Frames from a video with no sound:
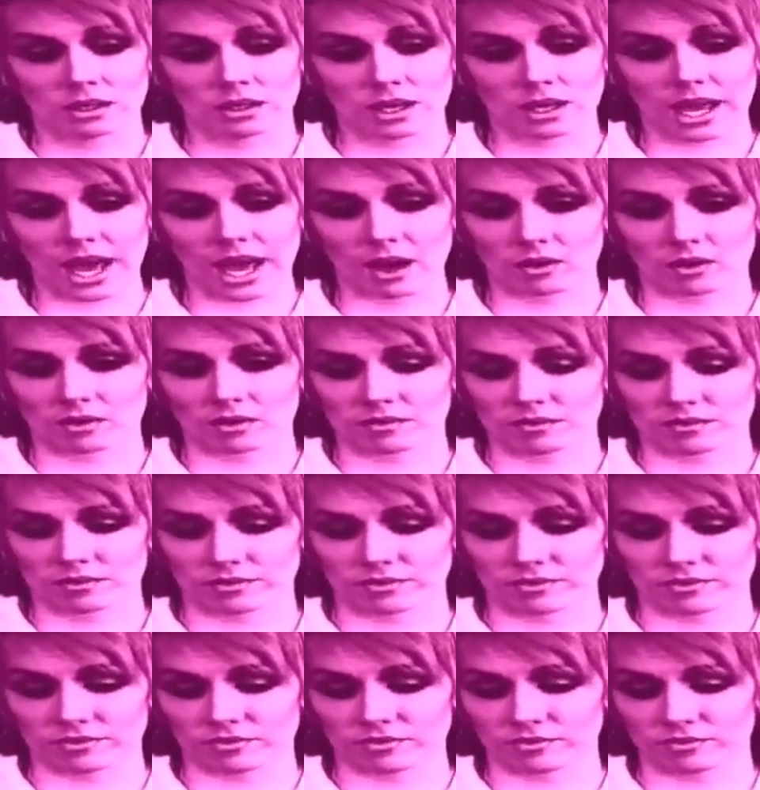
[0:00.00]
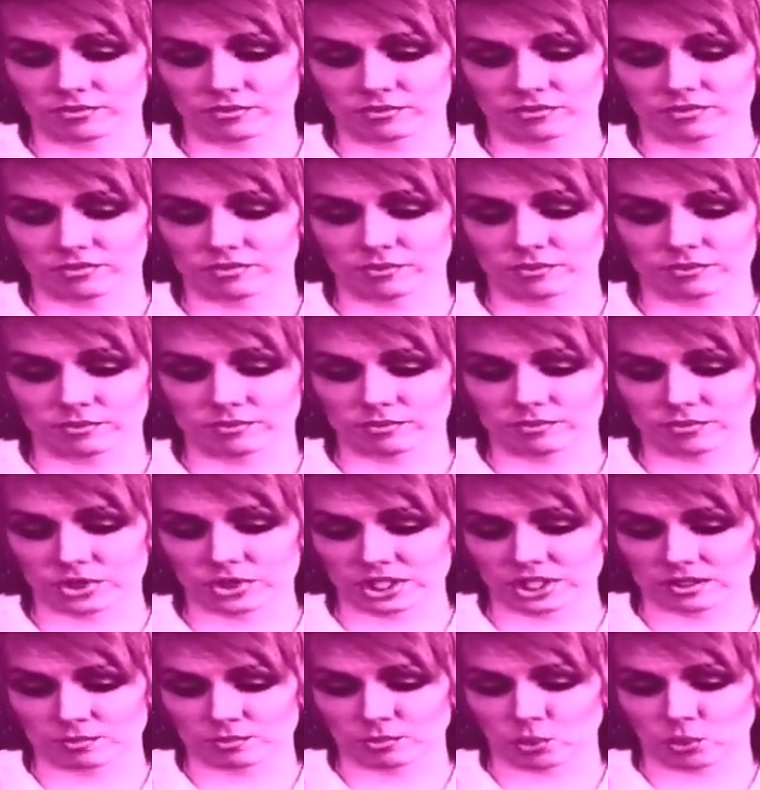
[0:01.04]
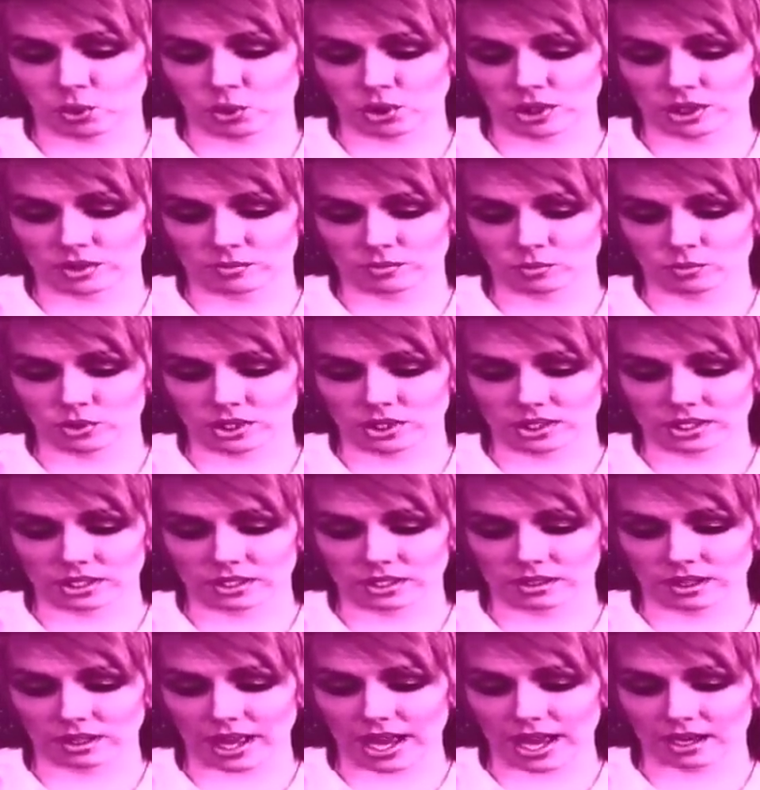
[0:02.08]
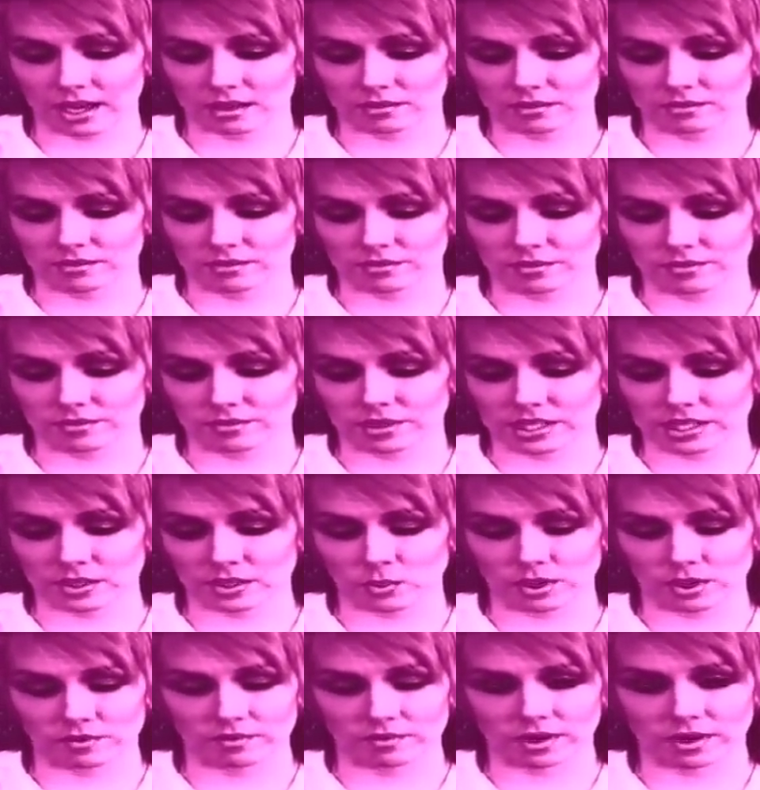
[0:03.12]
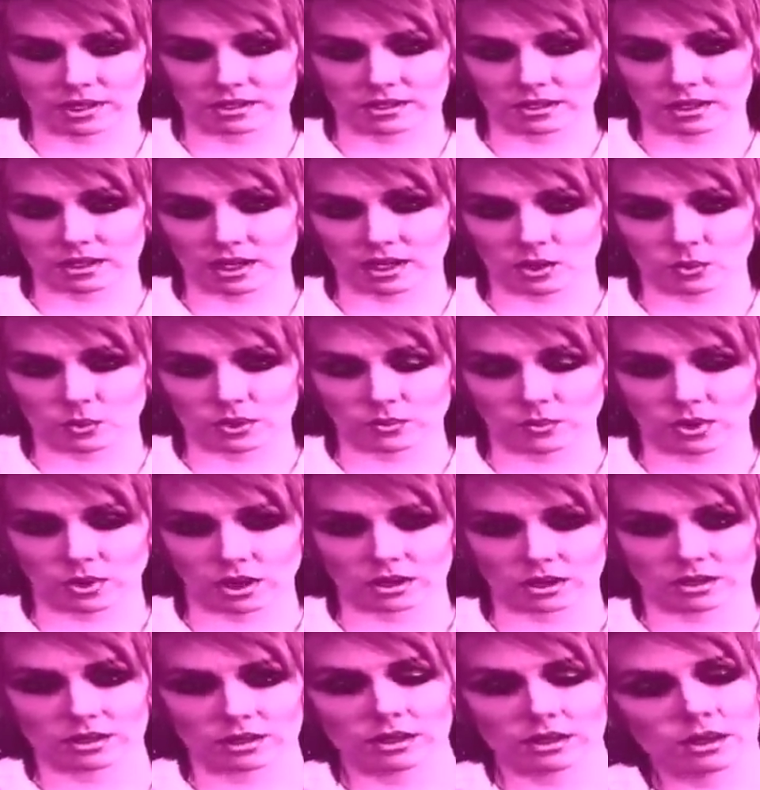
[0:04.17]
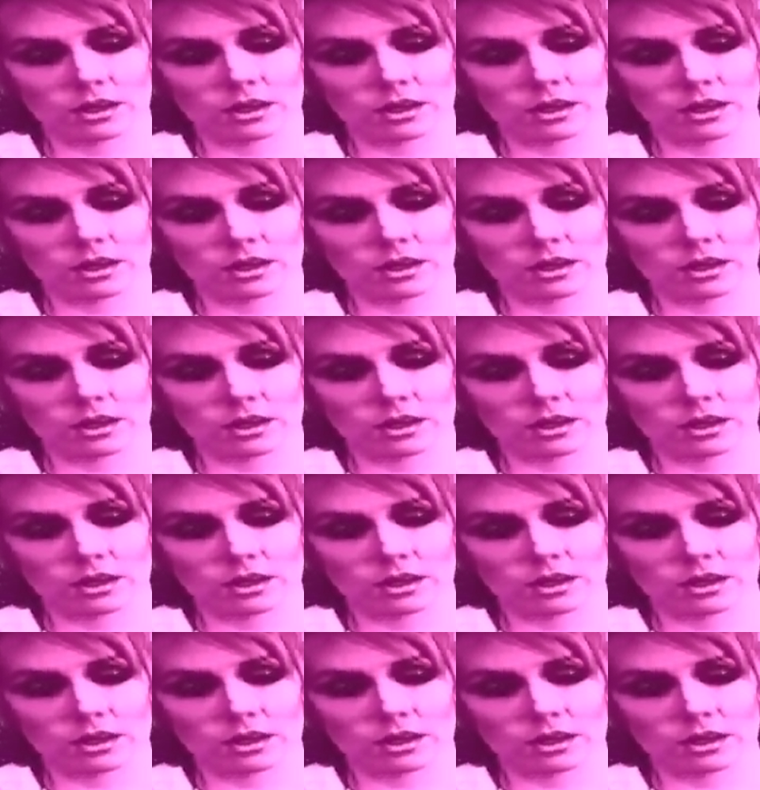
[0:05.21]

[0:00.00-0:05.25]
out of just boredom, really, and lack of anywhere fun to go. We wanted